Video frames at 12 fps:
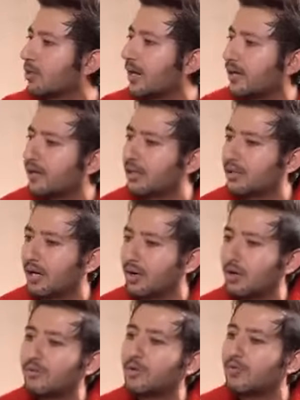You get uh,
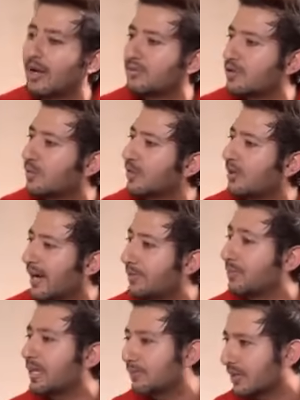a lot of good vibes from the
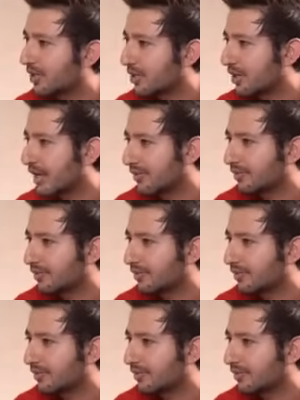right people in your mm.